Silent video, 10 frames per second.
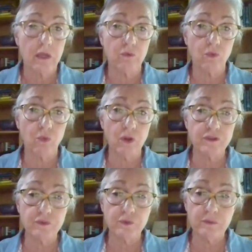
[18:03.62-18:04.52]
And
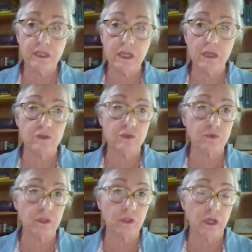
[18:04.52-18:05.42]
once we began to
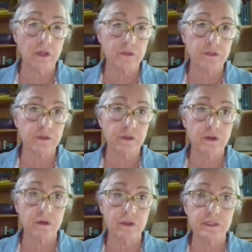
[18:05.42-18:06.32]
realize that
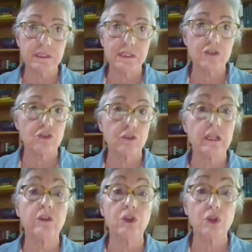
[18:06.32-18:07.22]
there is
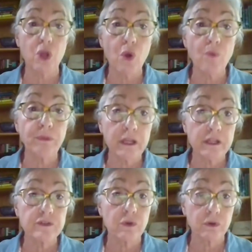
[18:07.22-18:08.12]
essentially no
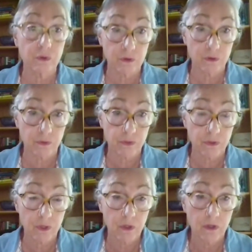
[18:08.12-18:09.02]
place on Earth
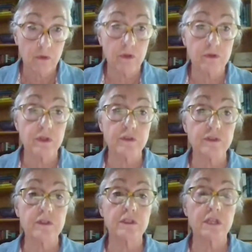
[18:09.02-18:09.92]
that
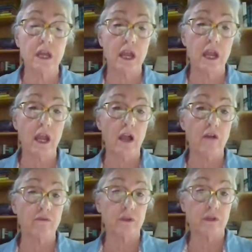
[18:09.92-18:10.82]
doesn't
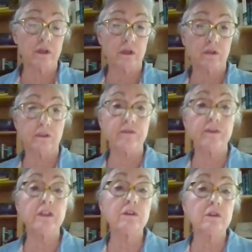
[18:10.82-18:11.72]
have
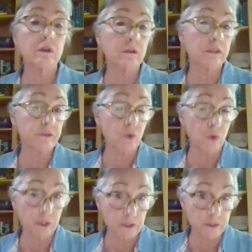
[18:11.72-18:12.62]
living
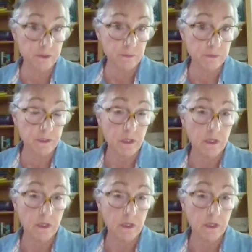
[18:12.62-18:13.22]
organisms,